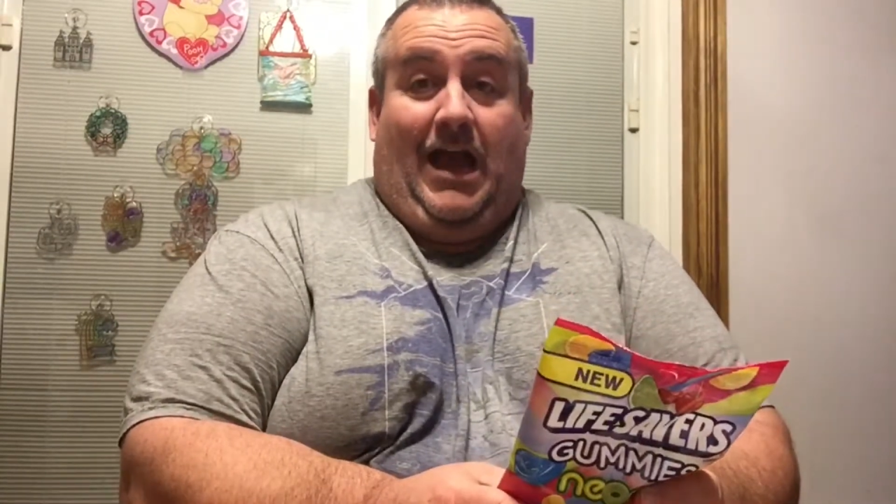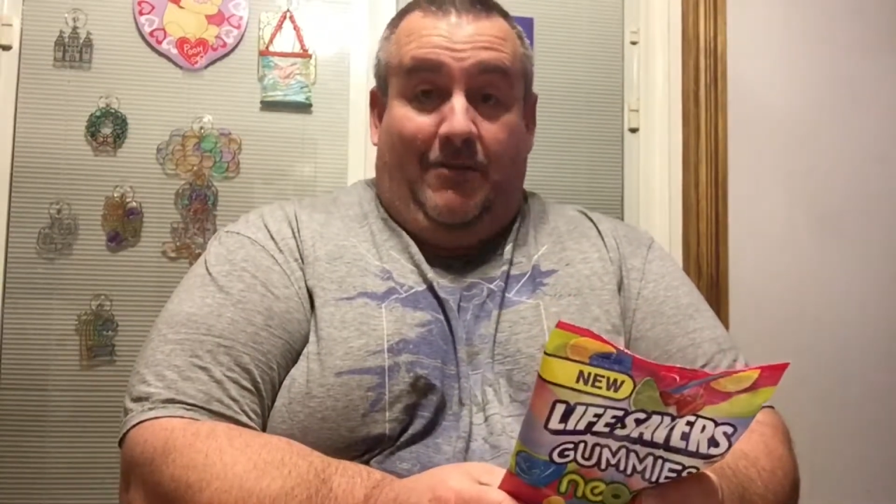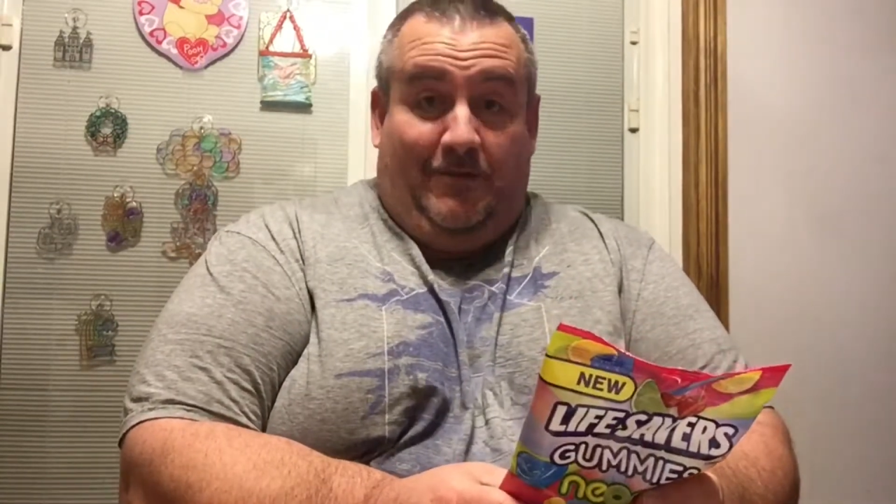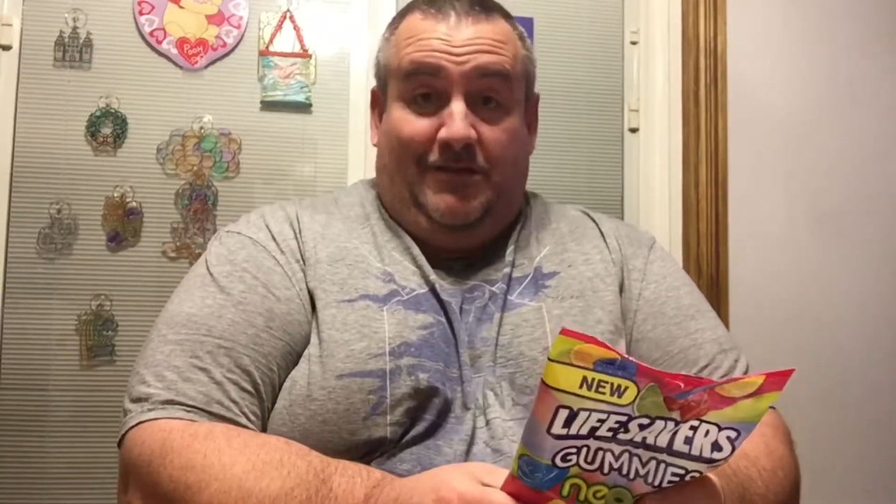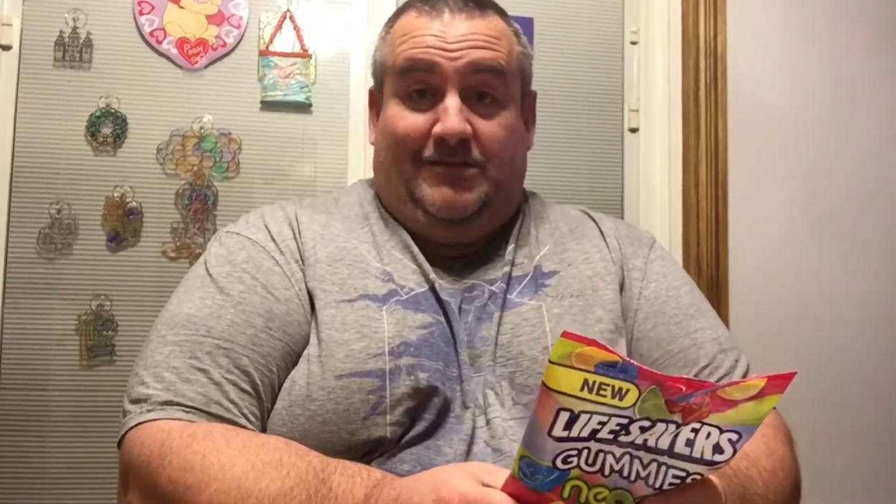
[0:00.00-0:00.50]

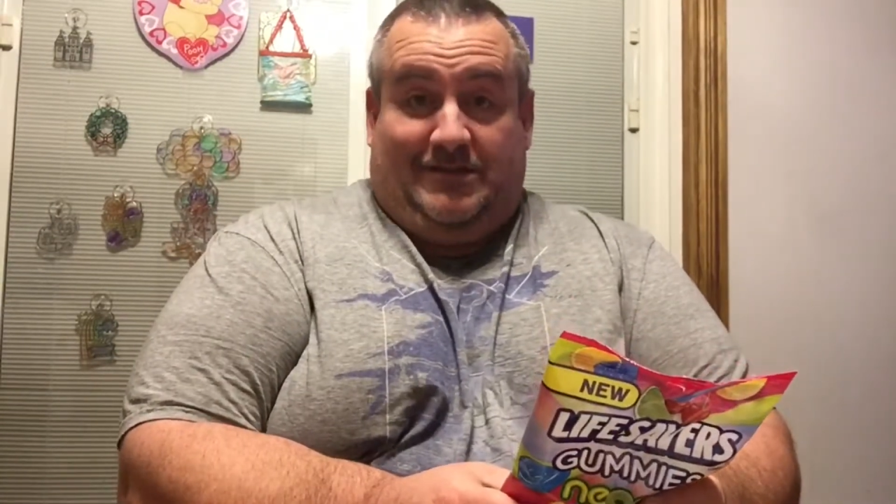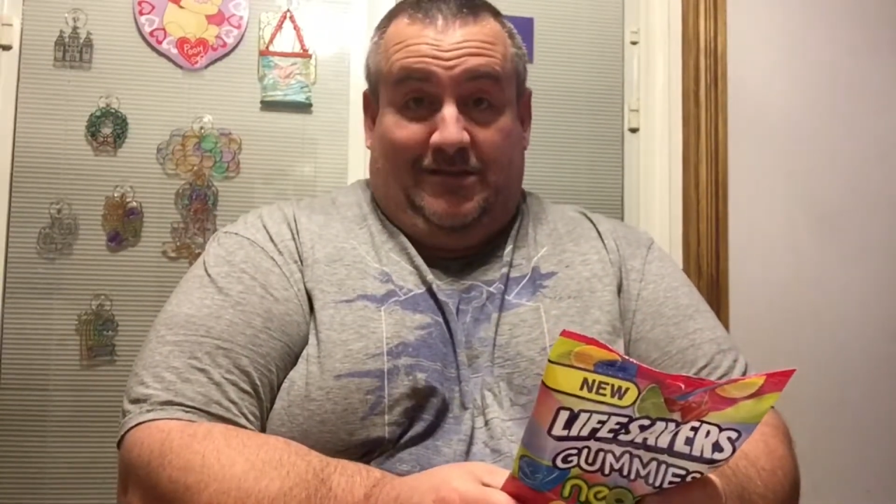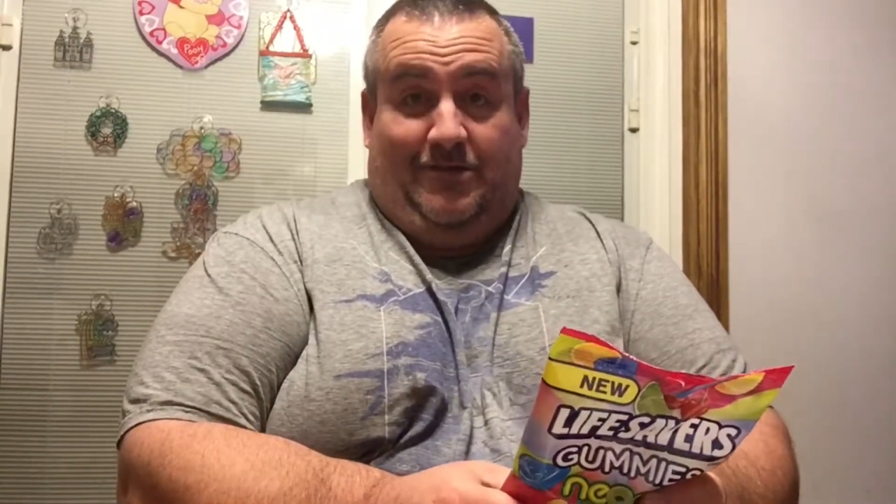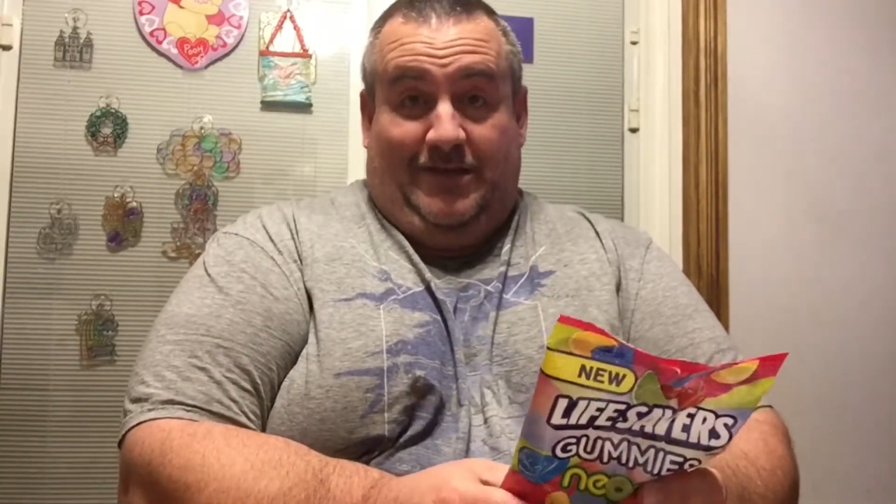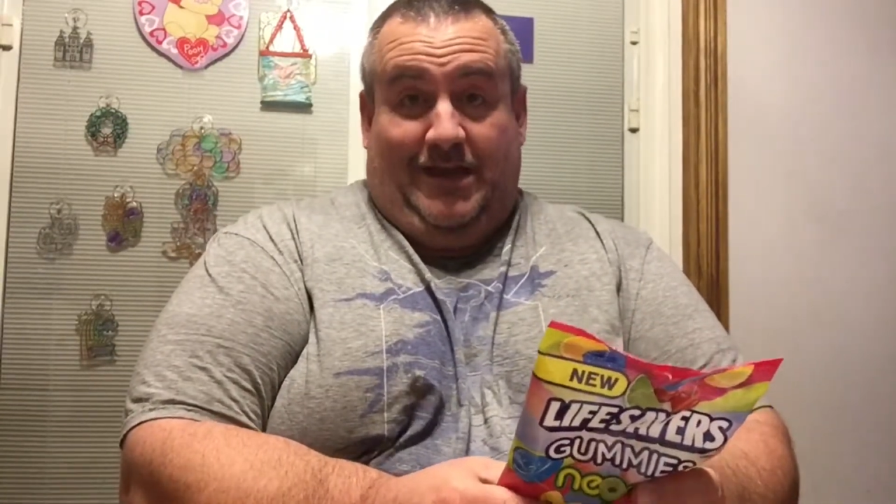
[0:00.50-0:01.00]
I'm a little
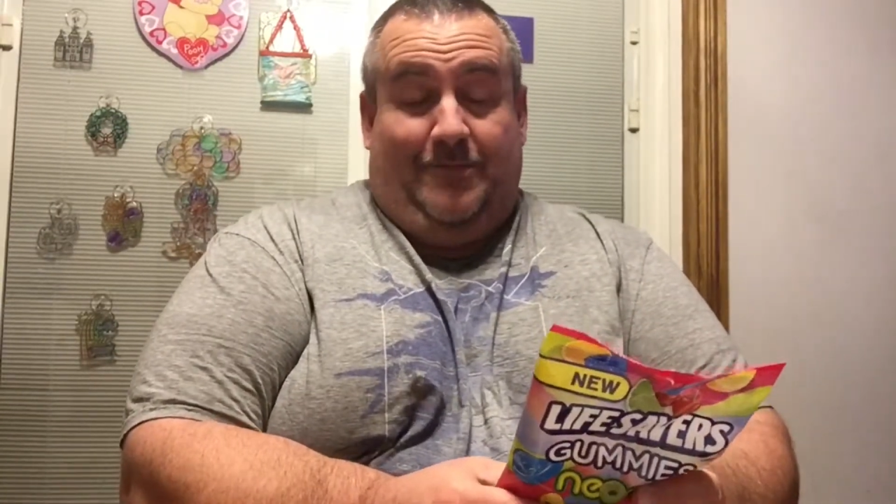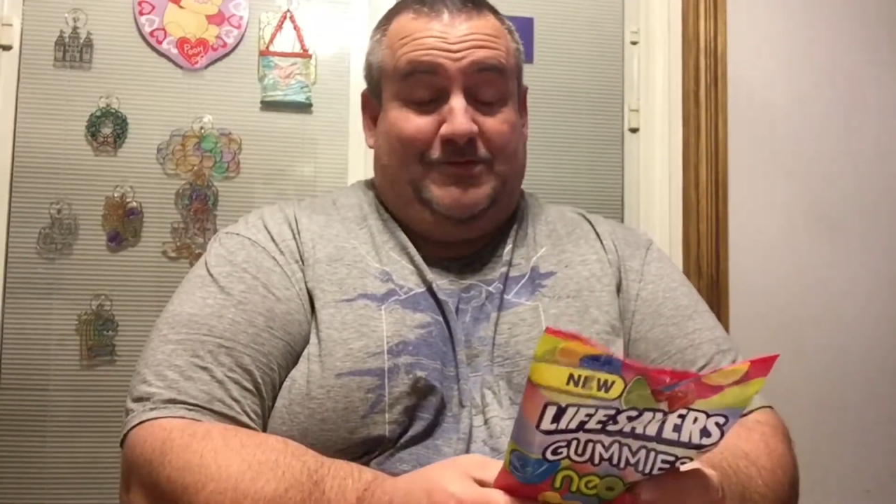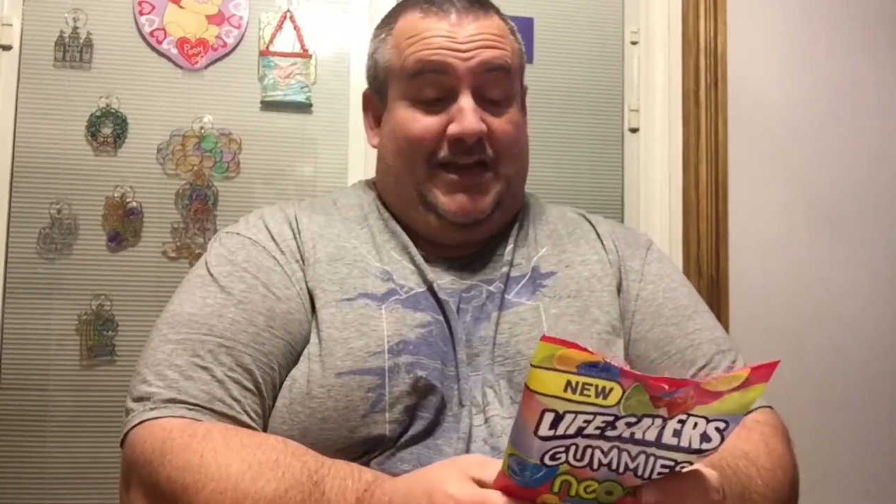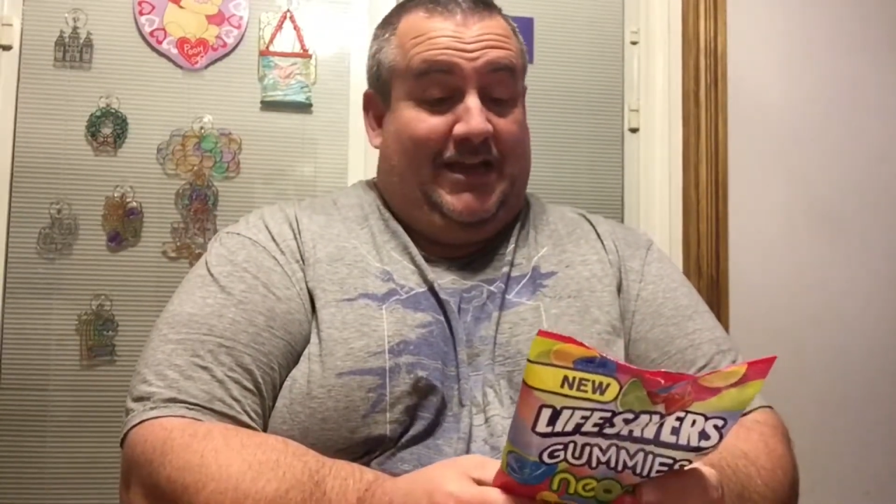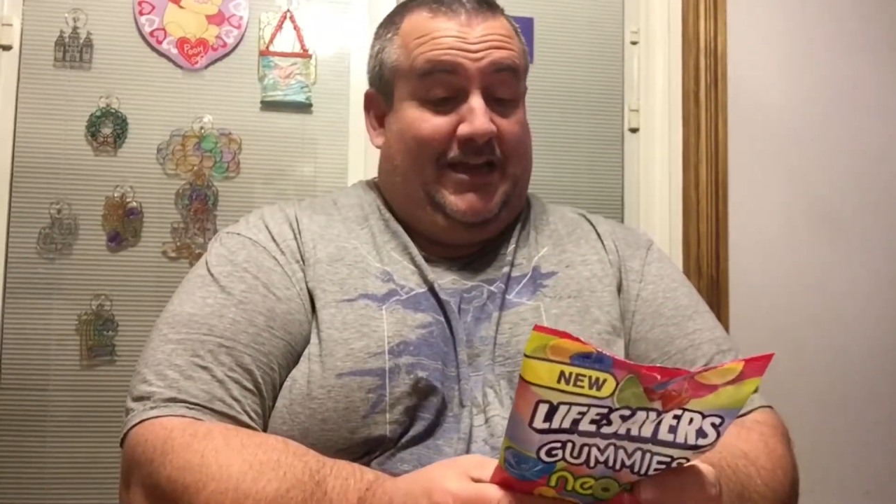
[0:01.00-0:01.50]
slow on the
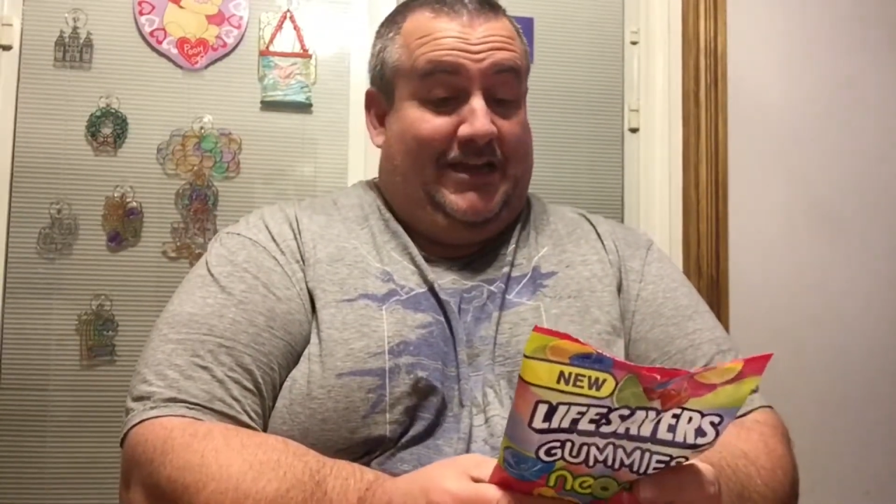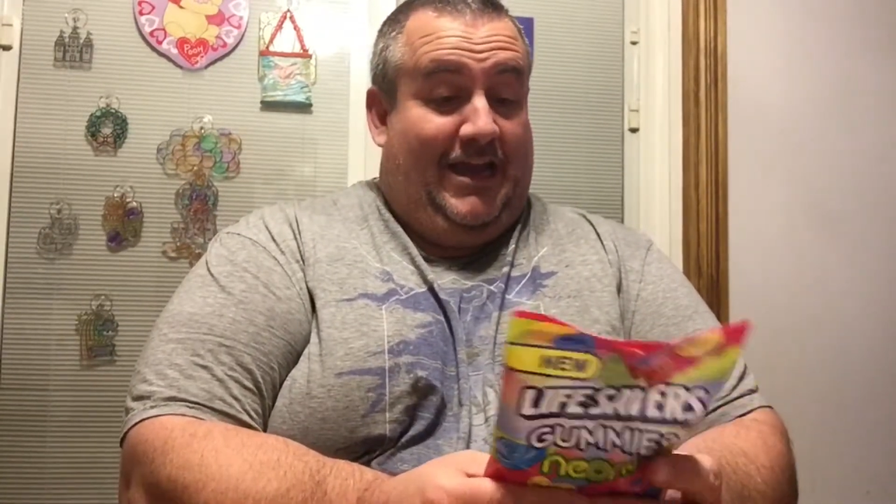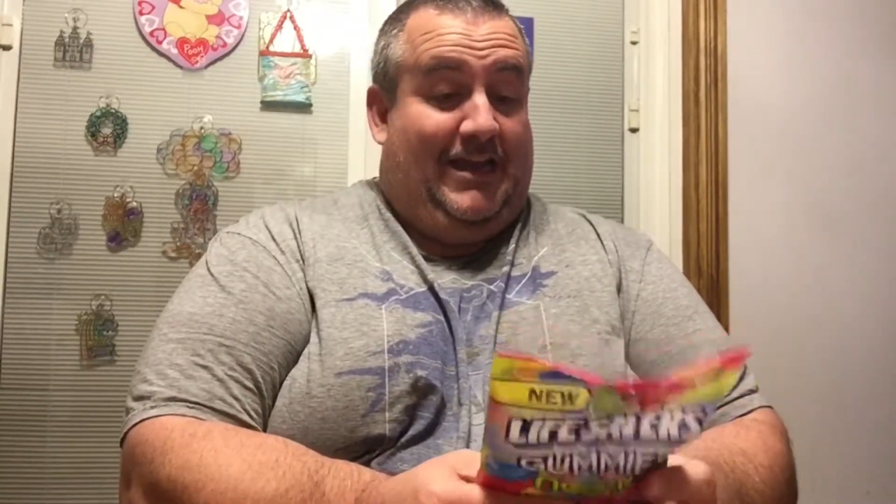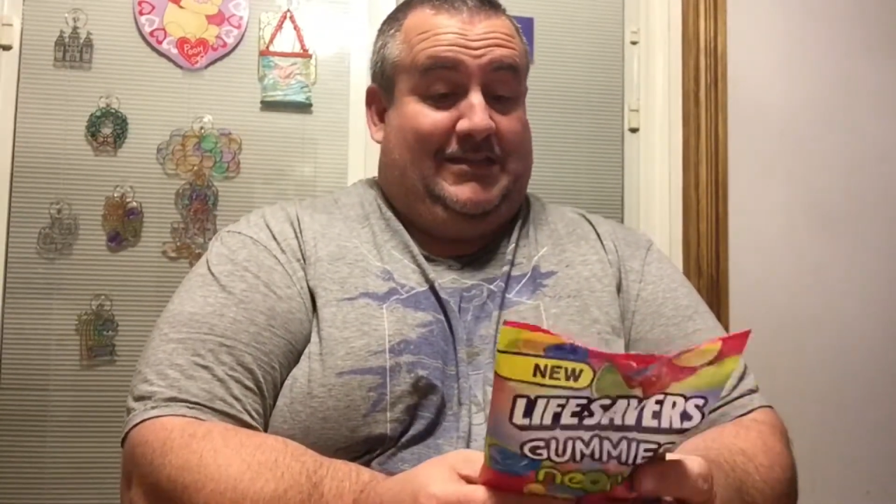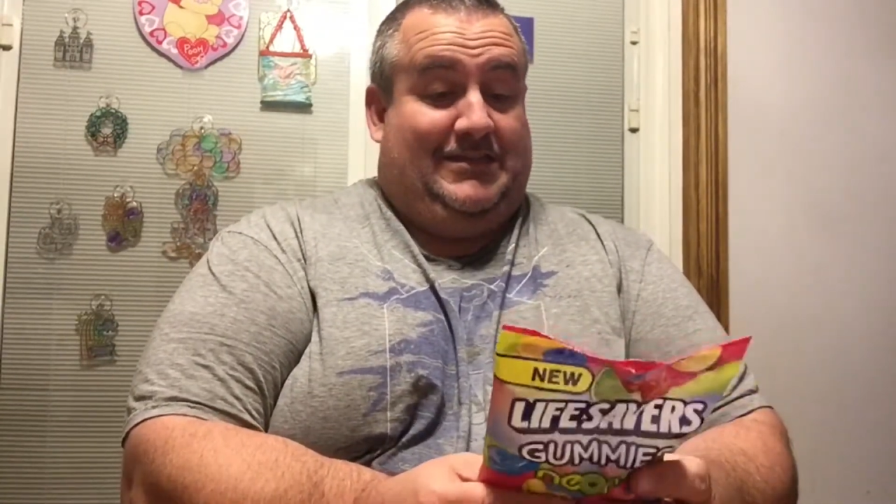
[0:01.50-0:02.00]
uptake, I
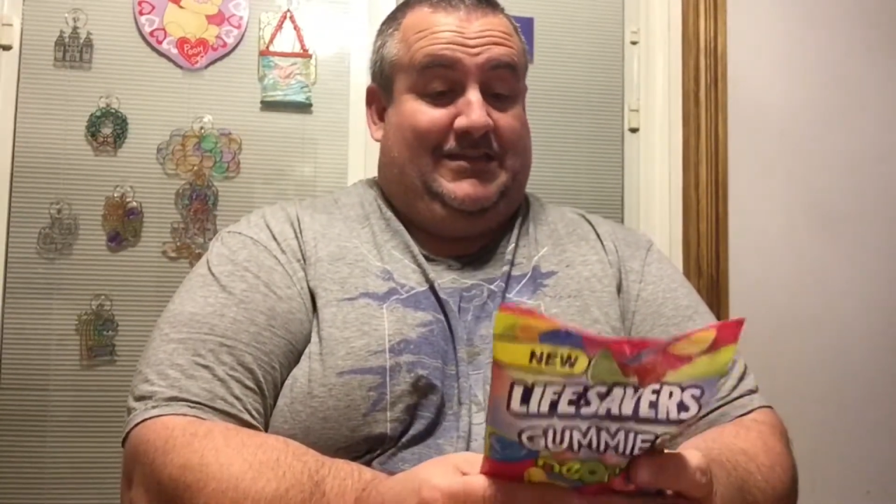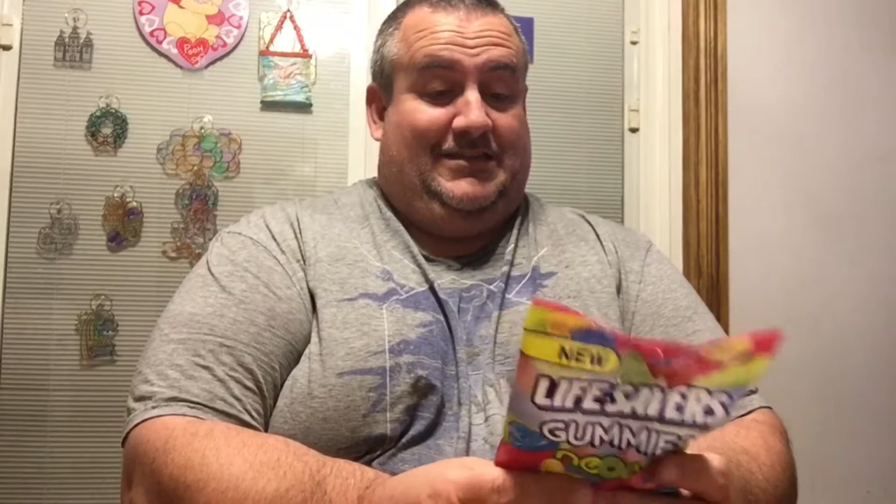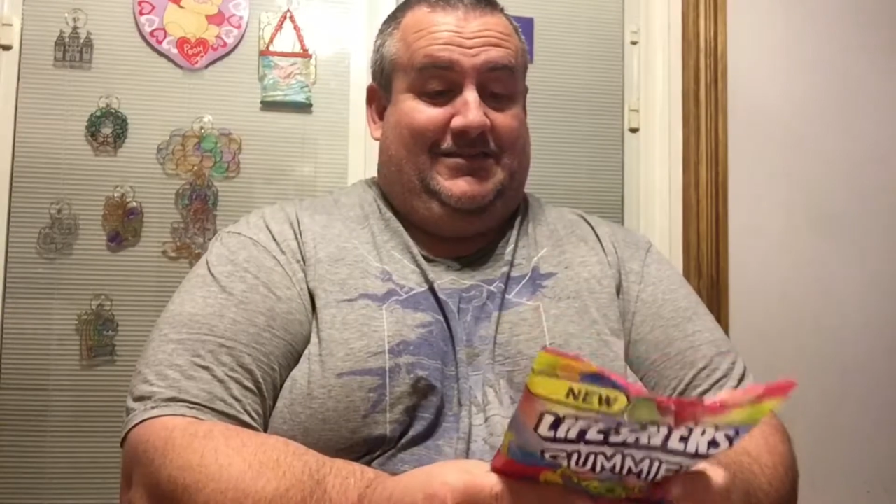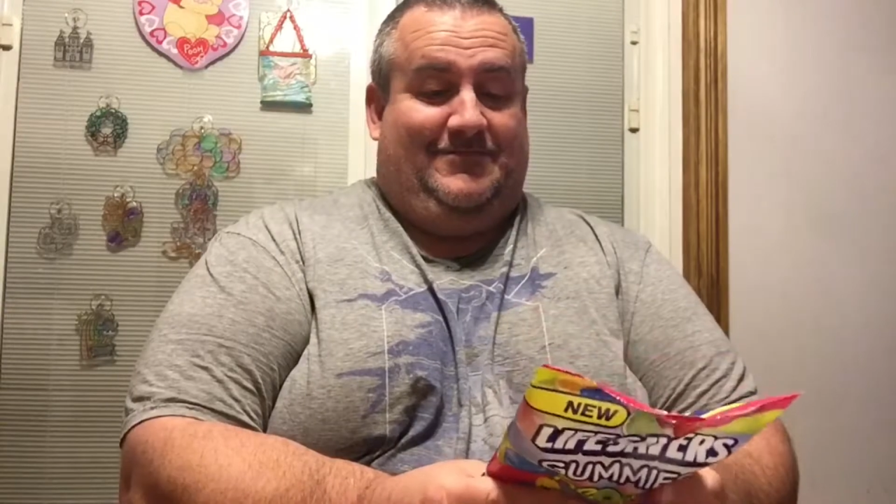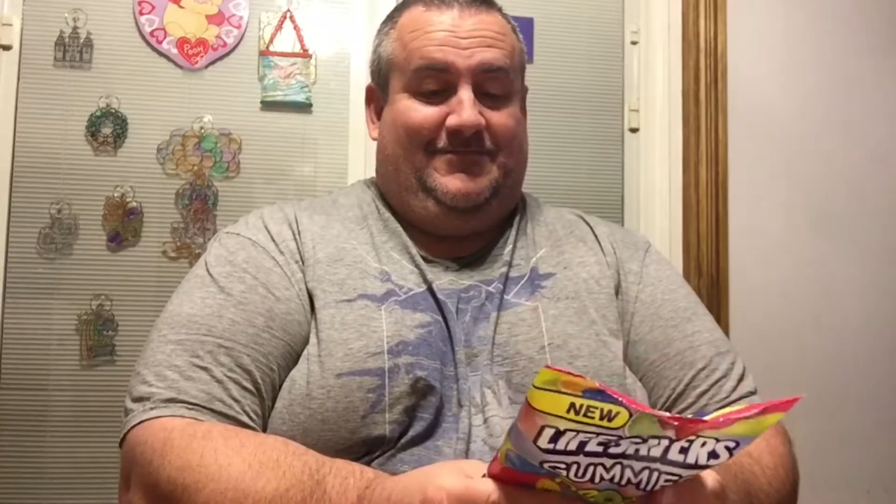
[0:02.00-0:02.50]
guess.